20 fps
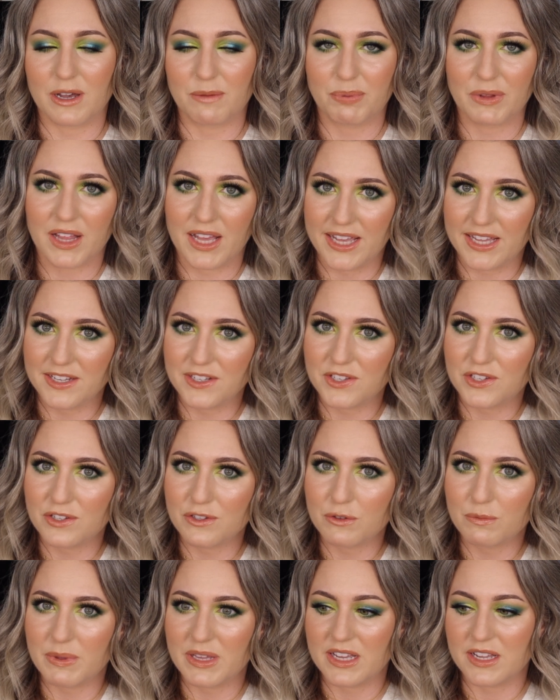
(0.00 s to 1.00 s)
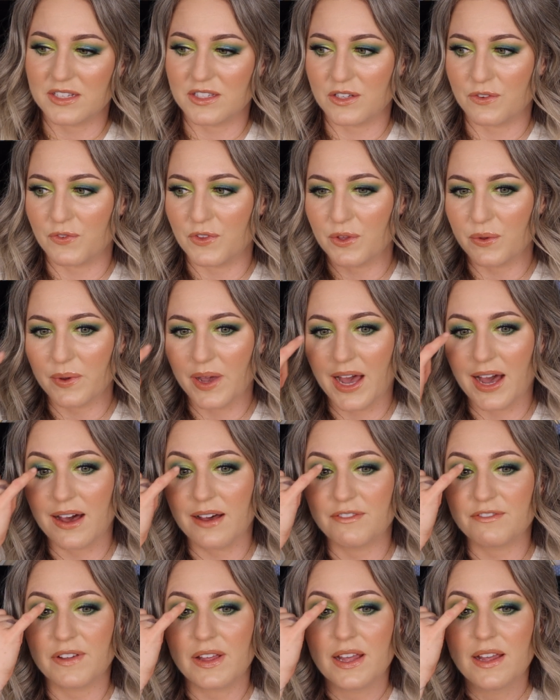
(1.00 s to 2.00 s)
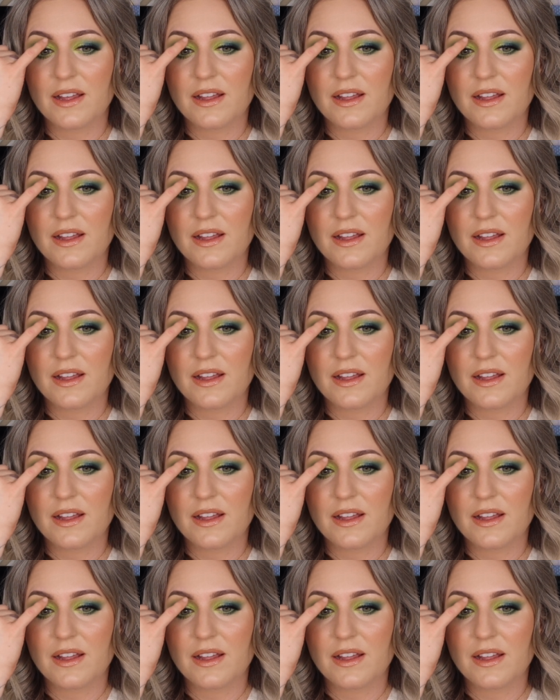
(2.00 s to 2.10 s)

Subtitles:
apply it to, because if you have,